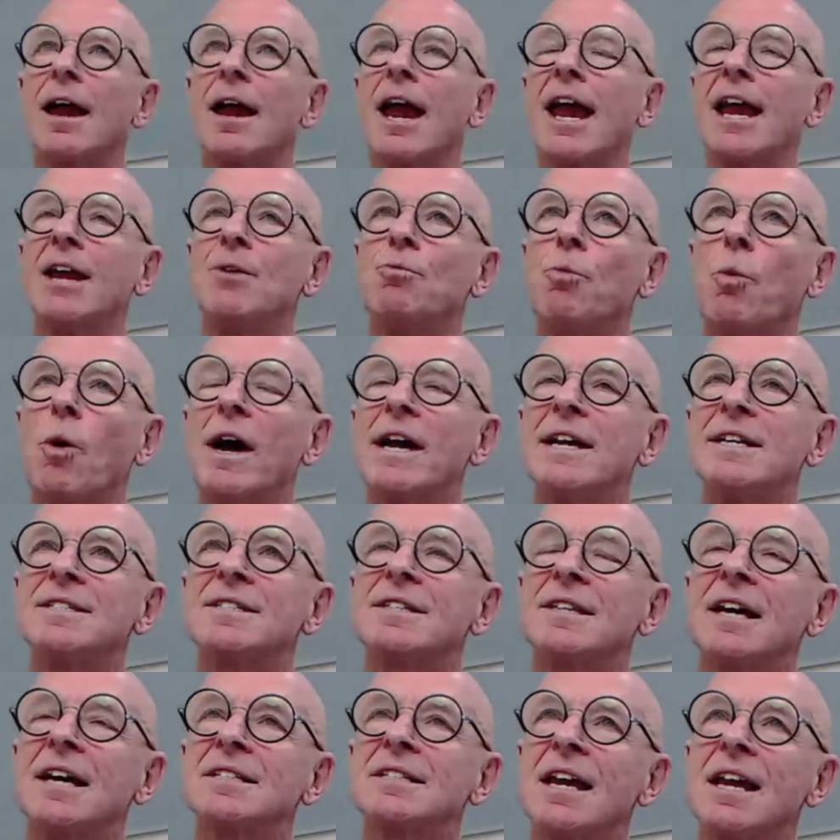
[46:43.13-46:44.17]
in ways
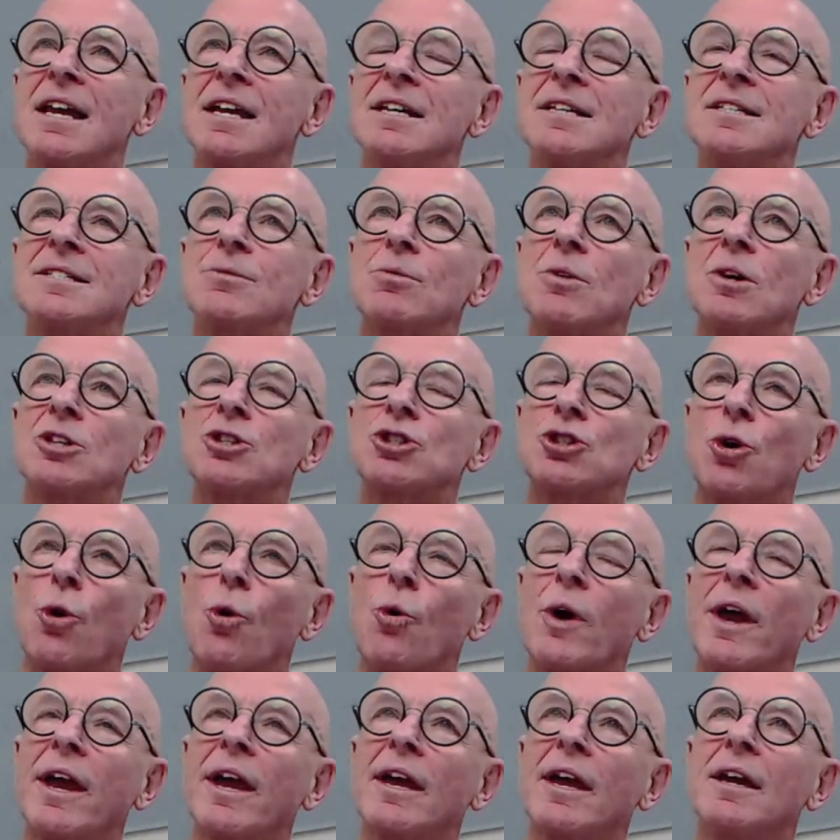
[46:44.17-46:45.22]
that is
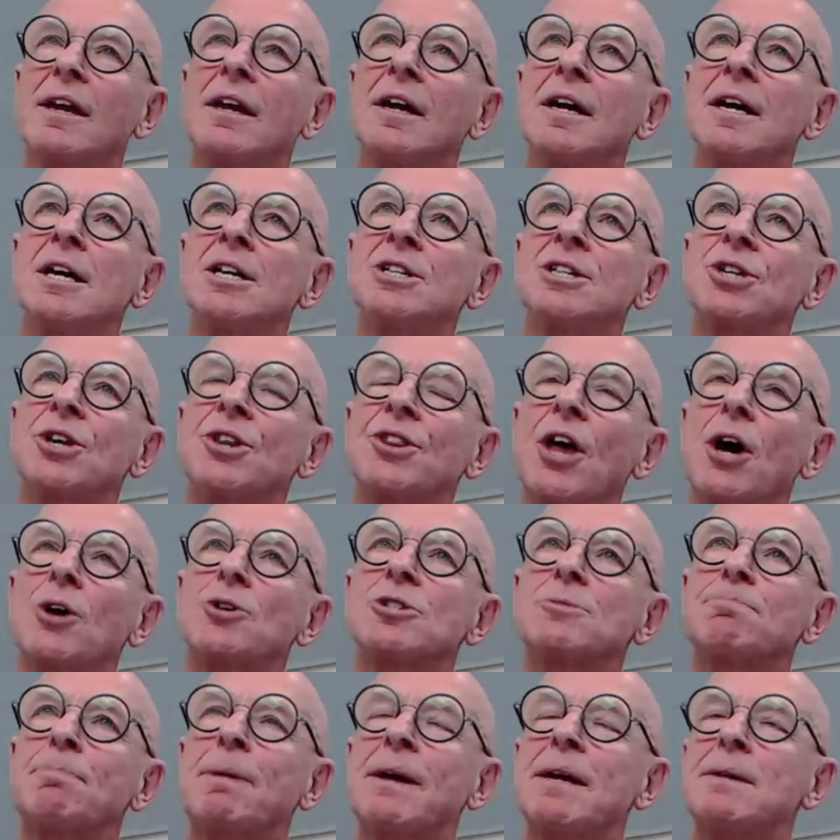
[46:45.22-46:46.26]
talking to
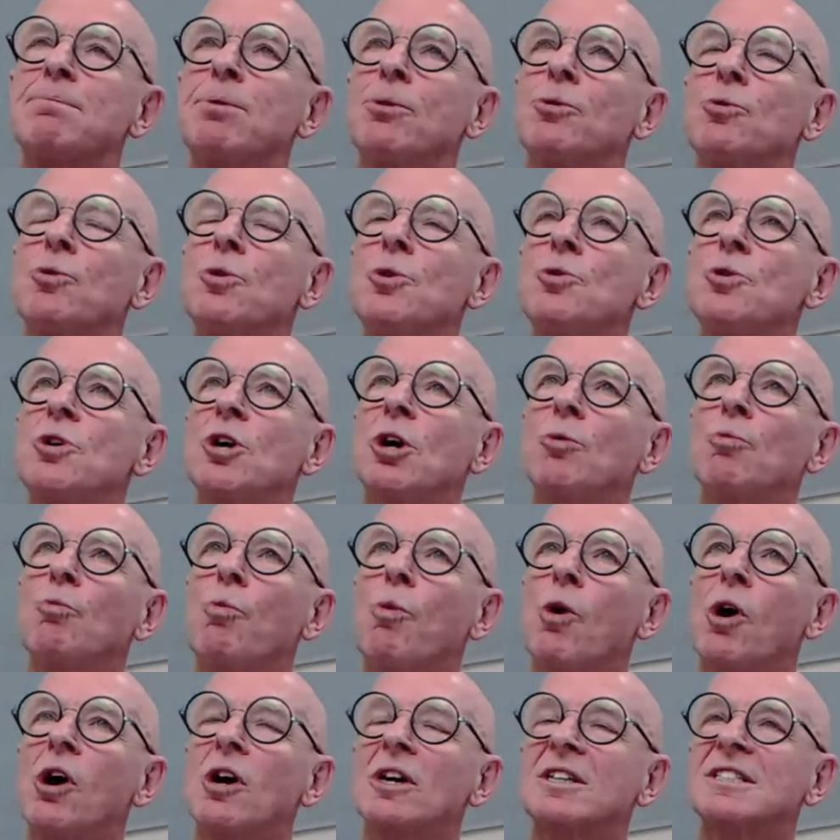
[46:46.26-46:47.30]
those people who can
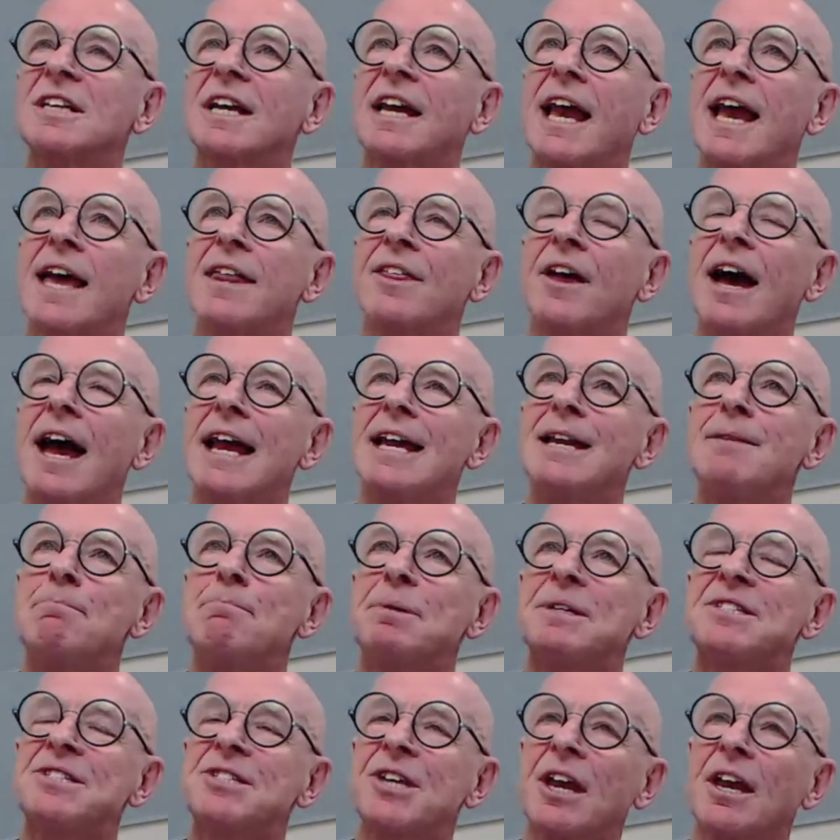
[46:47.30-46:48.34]
work together, and in
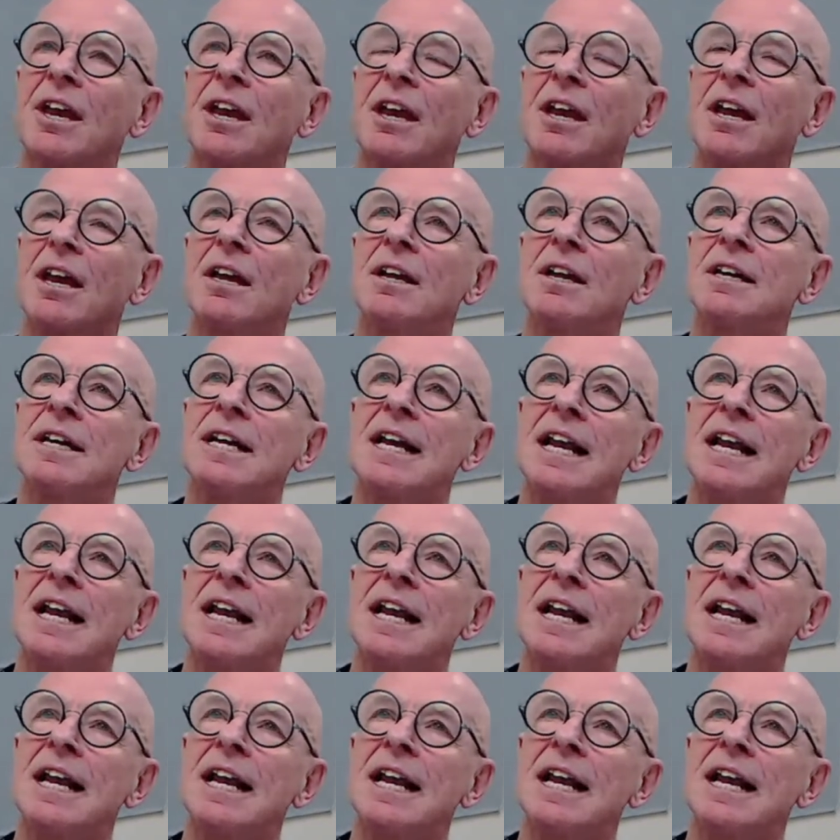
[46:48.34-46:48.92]
particular,